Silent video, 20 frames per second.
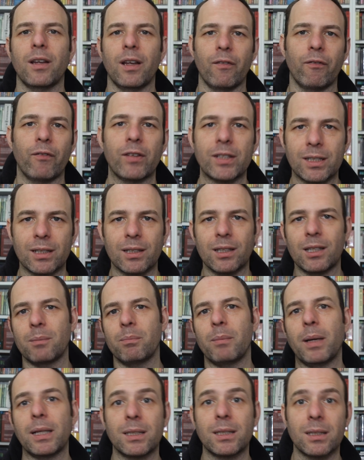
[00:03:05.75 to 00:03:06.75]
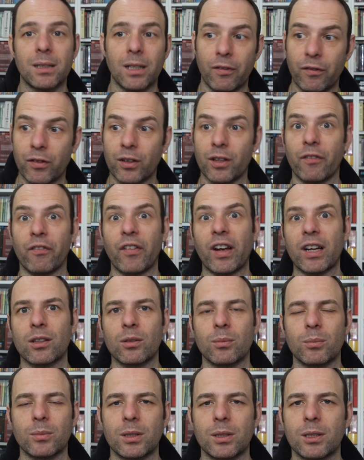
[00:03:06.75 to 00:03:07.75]
uh, physically and mentally for the
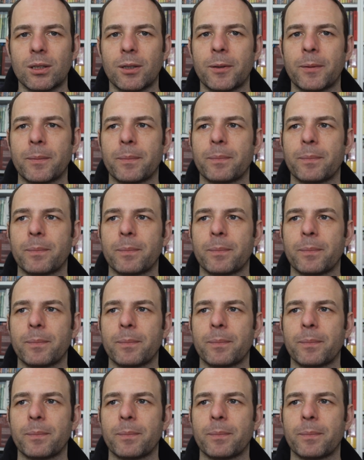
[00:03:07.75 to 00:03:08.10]
victims.